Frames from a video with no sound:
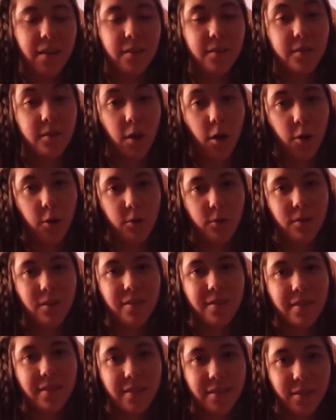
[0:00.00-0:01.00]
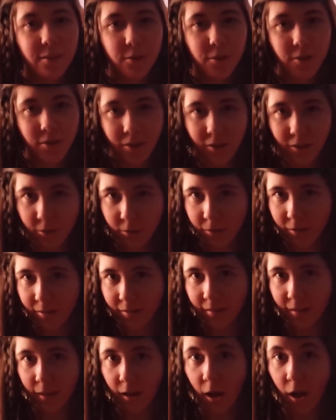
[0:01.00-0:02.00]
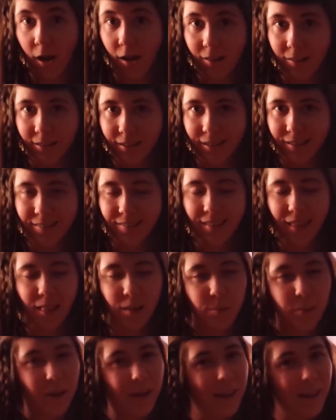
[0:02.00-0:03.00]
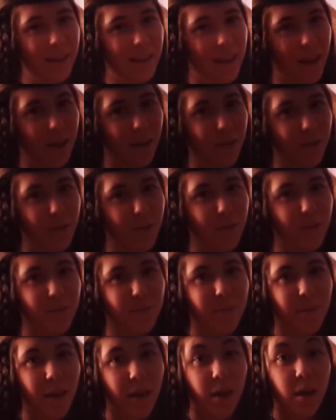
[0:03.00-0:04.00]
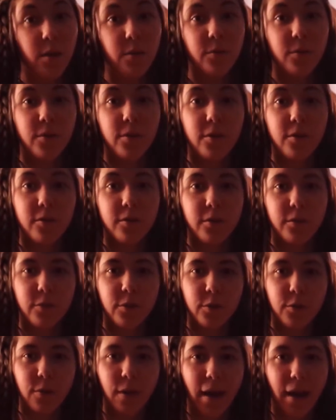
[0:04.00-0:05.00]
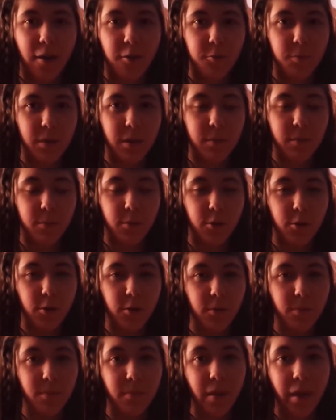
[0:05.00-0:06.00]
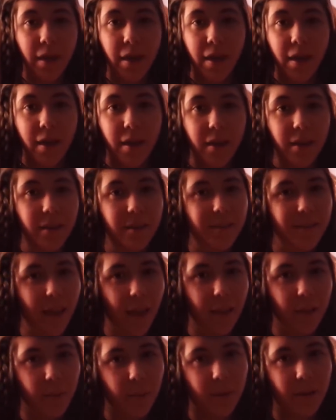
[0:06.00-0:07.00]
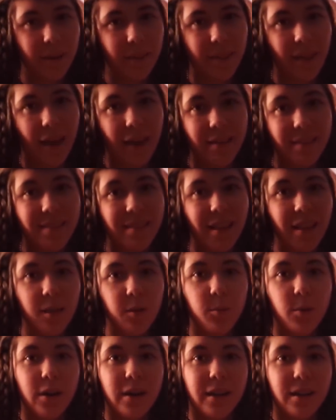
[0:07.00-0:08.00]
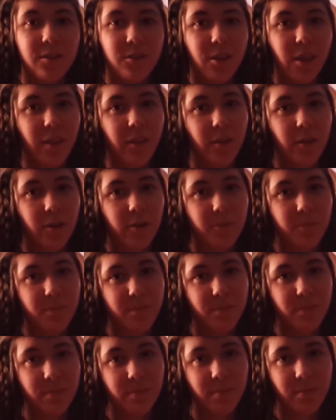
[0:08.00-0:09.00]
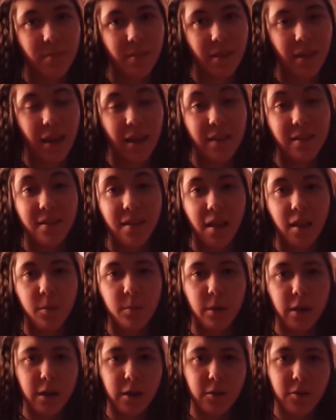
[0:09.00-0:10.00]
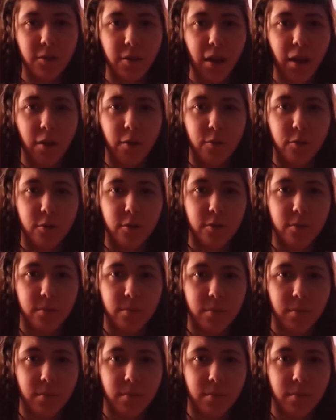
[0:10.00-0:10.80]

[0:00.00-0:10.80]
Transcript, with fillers: So, since it was just recently a holiday celebrating love, for those of you who have people, celebrate that. Celebrate each other. And celebrate yourselves.